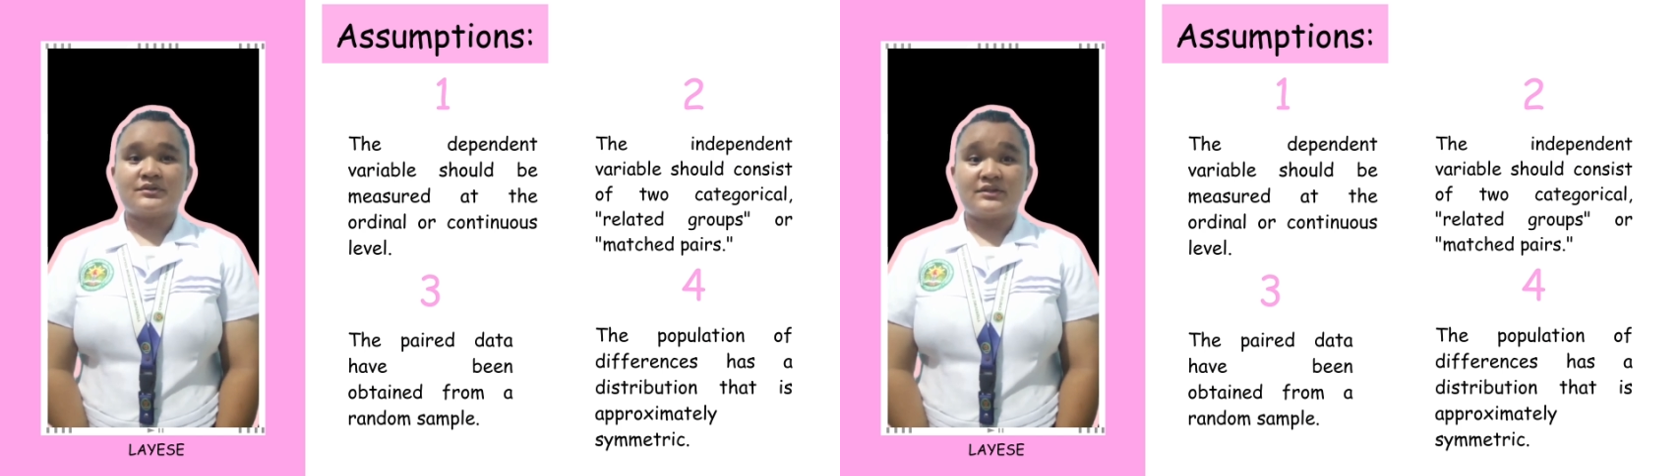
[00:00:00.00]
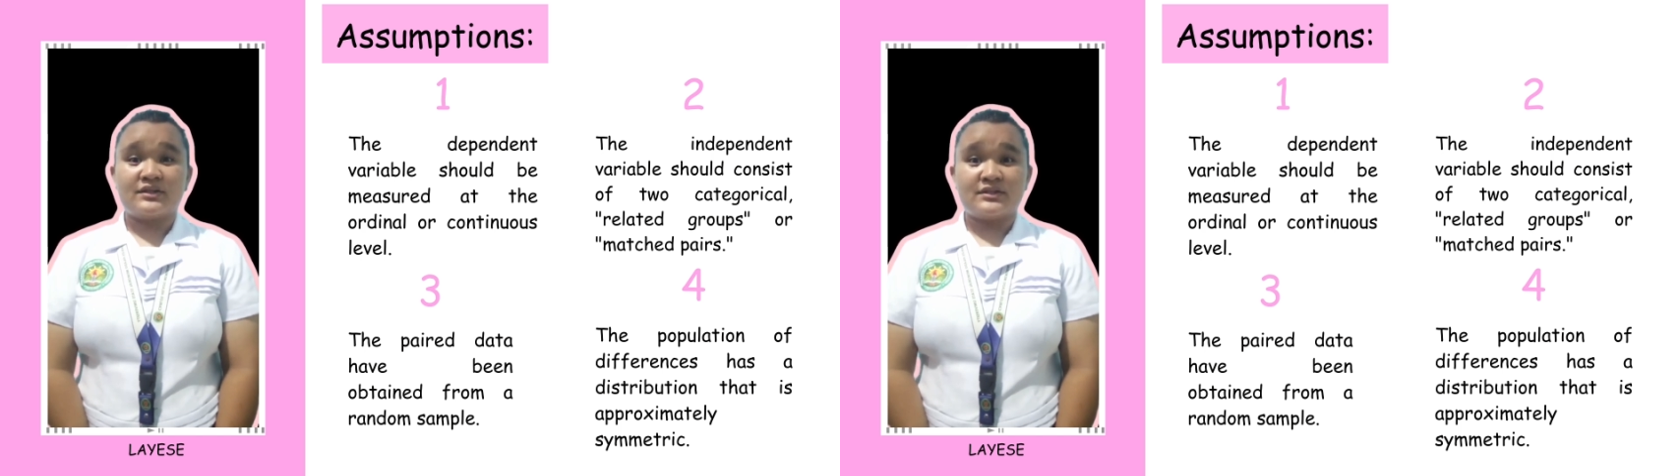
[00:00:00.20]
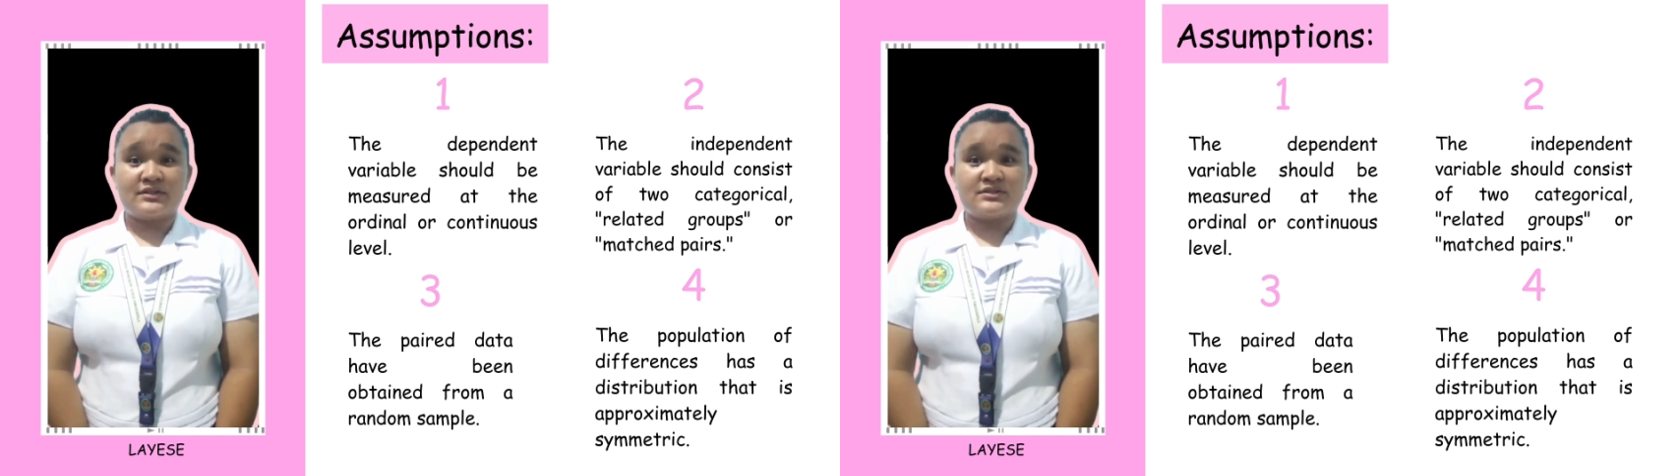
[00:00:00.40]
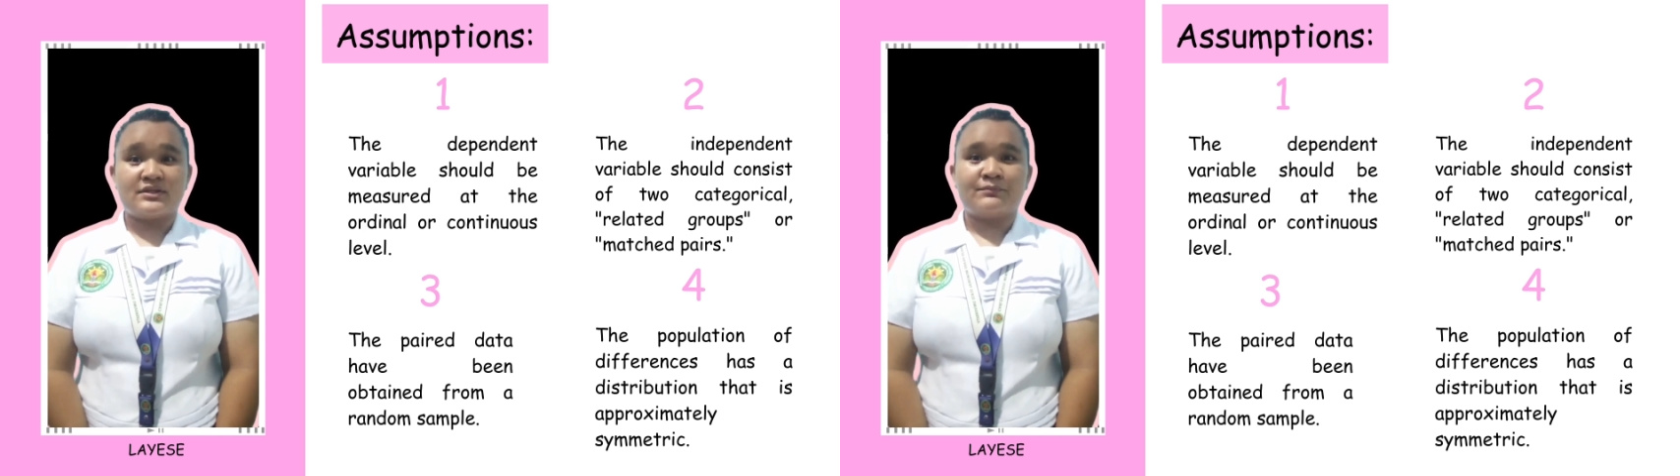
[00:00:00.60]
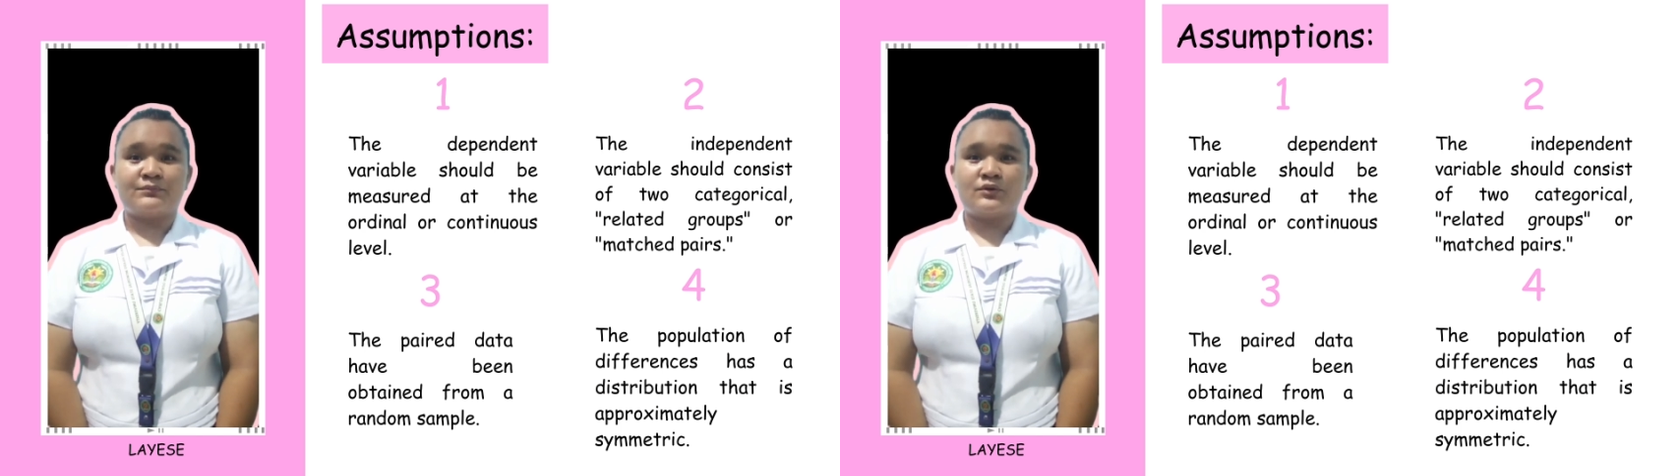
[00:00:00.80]
that is
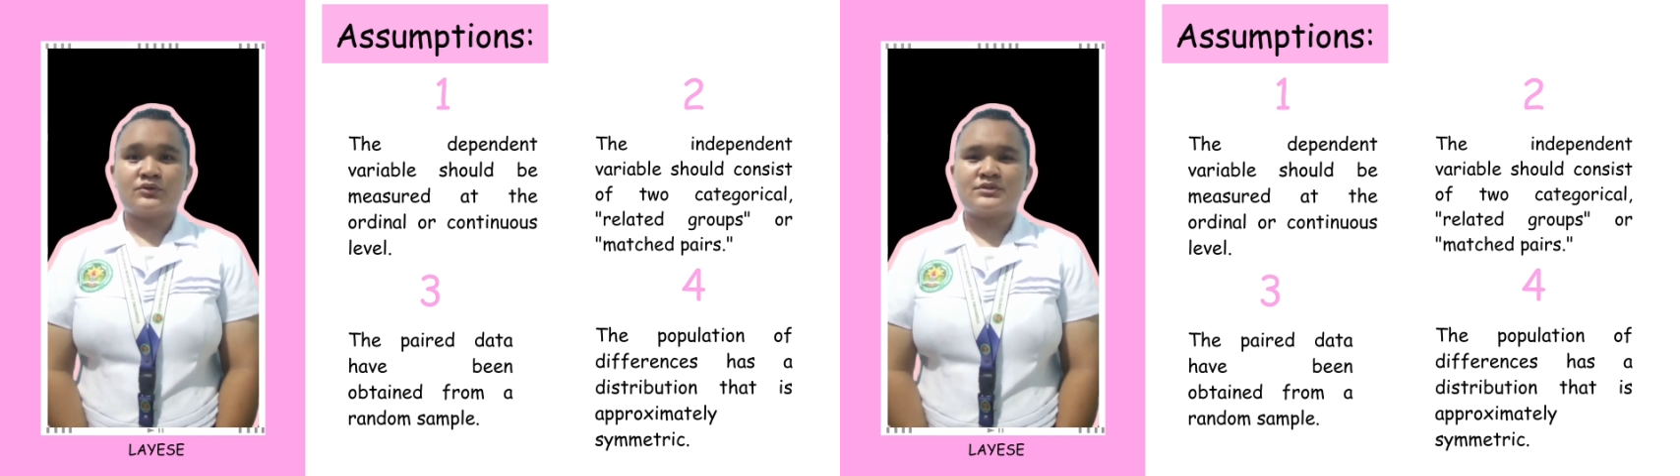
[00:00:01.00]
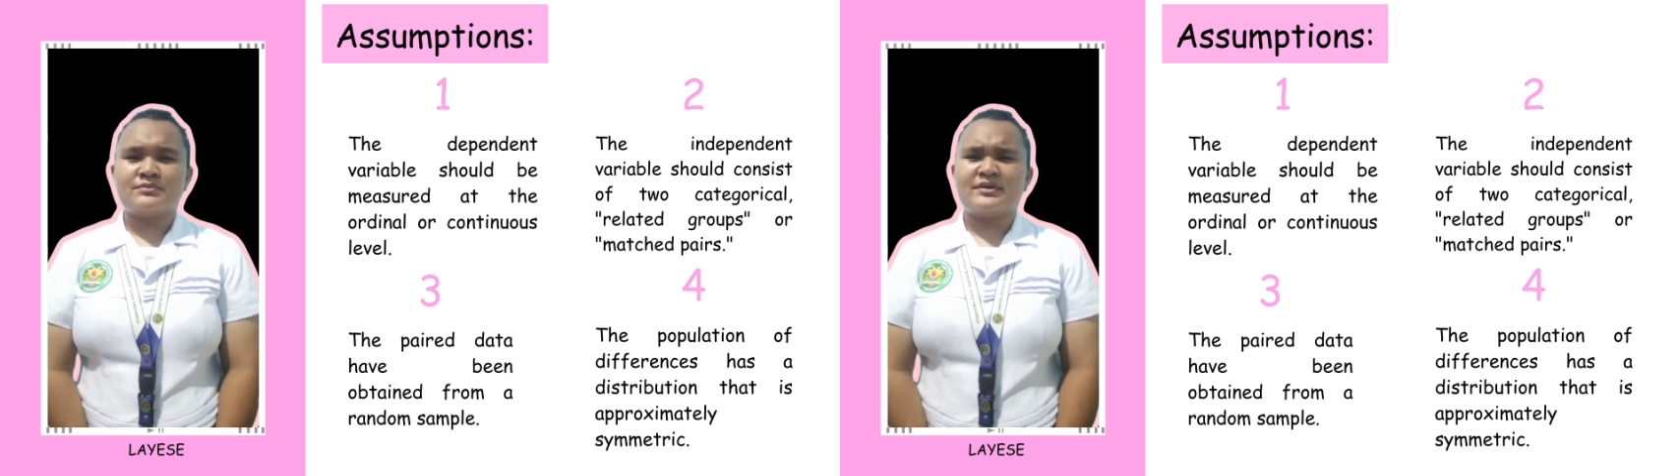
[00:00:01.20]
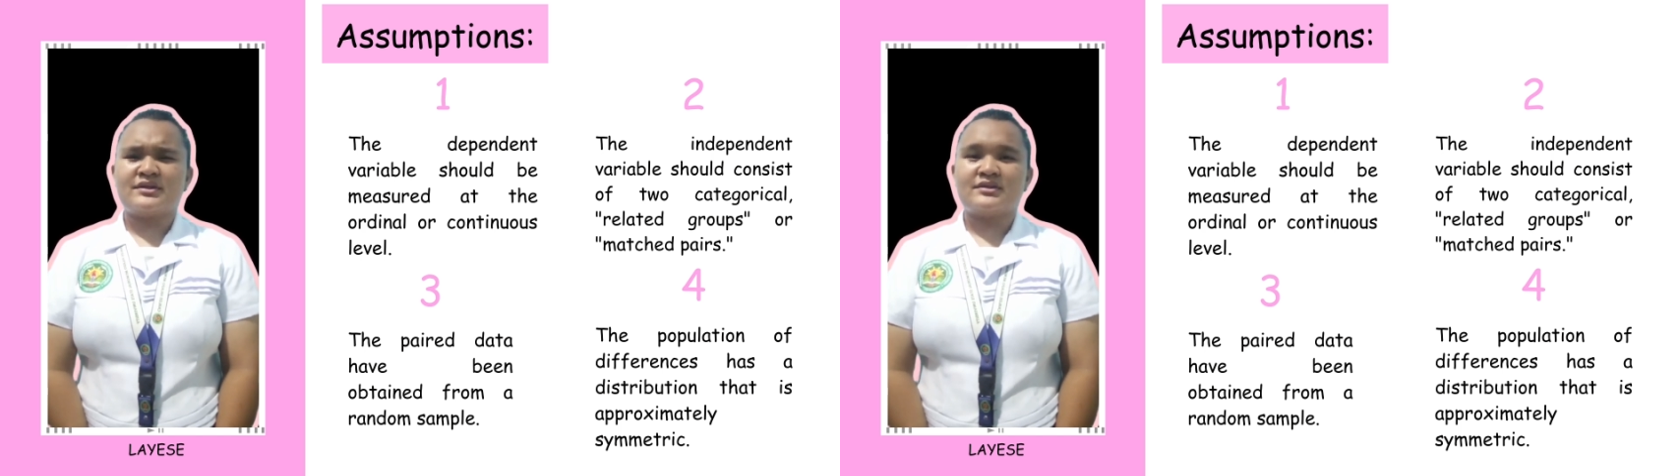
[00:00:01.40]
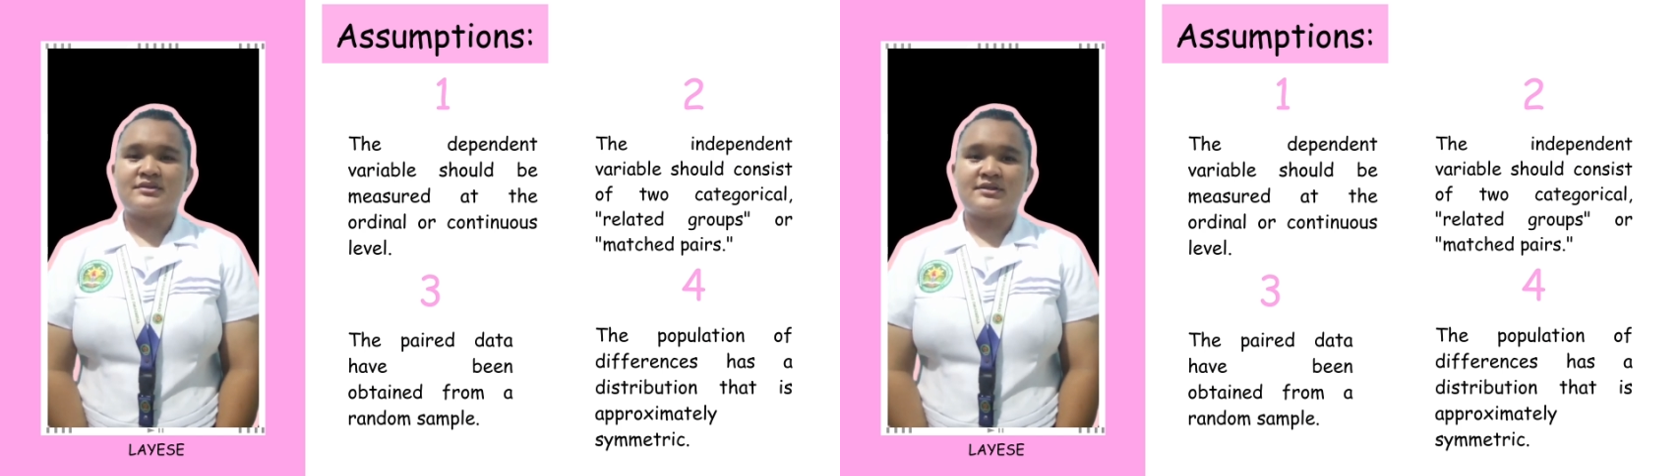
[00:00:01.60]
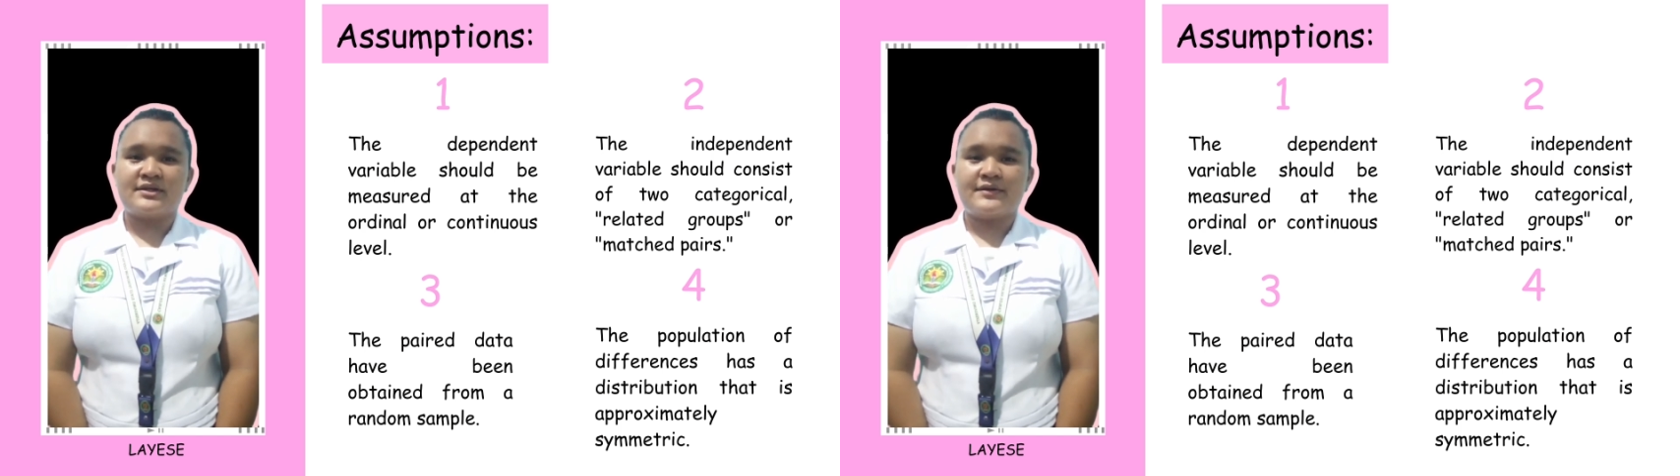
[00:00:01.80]

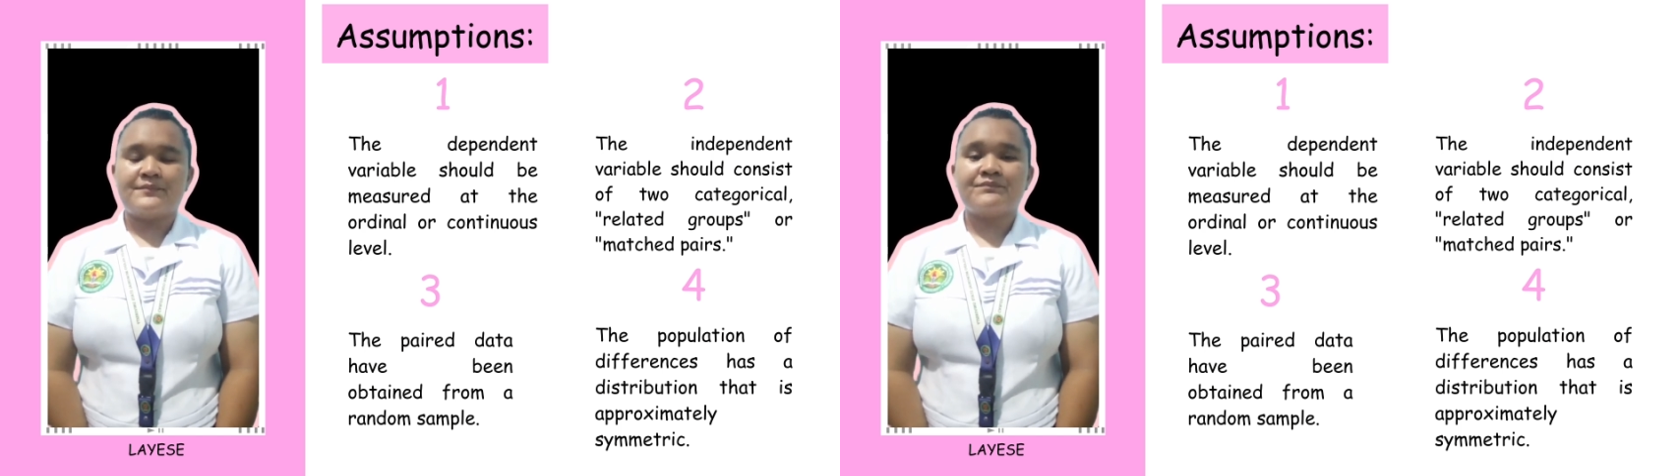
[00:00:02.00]
approximately